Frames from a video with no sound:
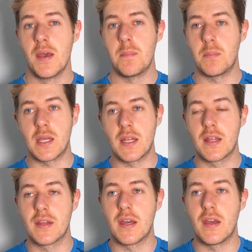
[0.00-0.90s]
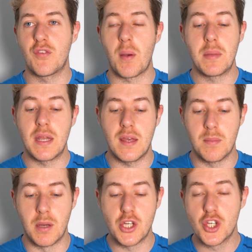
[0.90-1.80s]
meaning that if I'm going to hit,
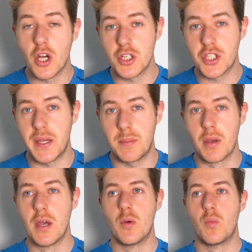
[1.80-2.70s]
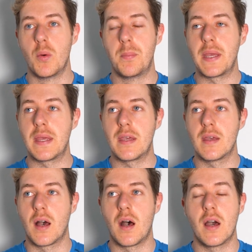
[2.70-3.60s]
my shot shape will
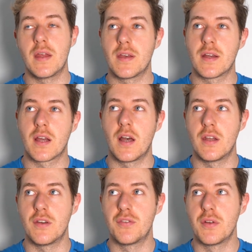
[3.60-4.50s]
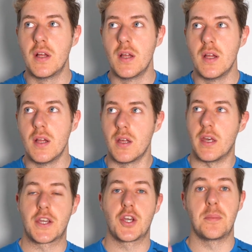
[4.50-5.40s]
be either kind of,
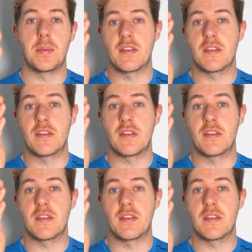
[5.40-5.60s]
it could be